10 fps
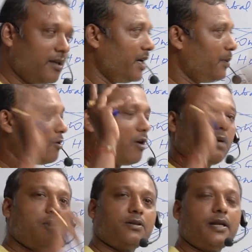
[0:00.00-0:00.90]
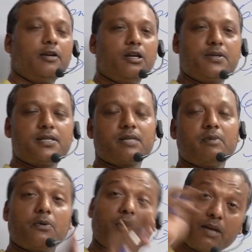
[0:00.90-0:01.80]
If you talk about the economic system
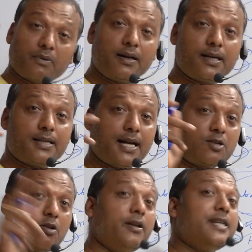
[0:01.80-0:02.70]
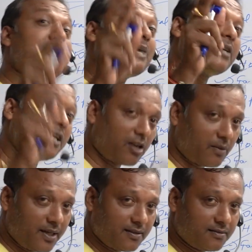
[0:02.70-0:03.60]
of Gulf countries, that is called Islamic
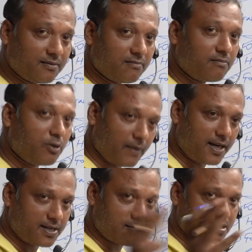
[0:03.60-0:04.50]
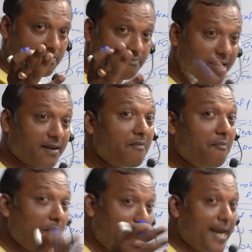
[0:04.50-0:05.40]
economy. We will discuss, but
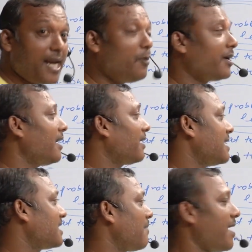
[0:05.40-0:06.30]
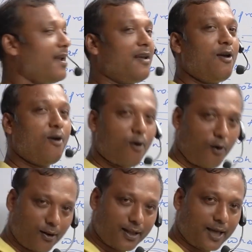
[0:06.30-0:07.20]
mainly we can classify
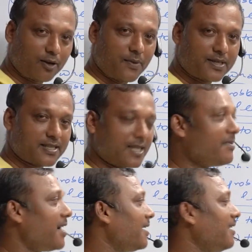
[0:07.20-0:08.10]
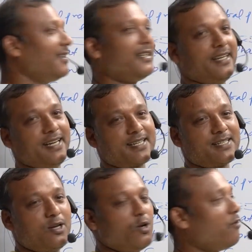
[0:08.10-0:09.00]
all the economic system under three heads.
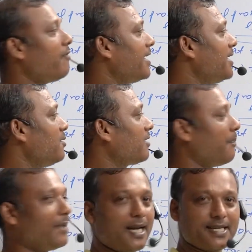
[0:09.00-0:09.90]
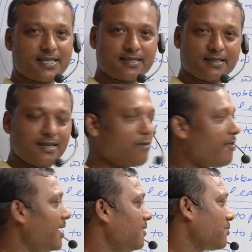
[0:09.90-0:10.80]
One is your capitalist,
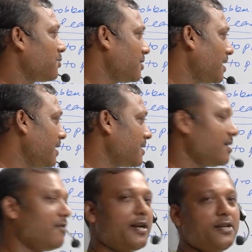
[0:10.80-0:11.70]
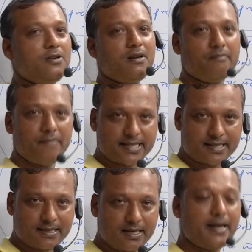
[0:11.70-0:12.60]
one is your socialist, one is your
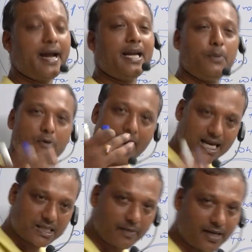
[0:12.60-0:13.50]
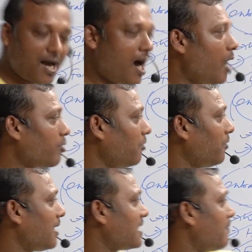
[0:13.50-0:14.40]
mixed. And if you ask me, how can you
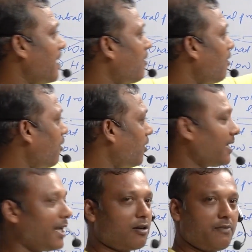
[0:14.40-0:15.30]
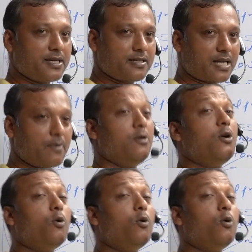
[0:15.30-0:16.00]
classify all the economic system?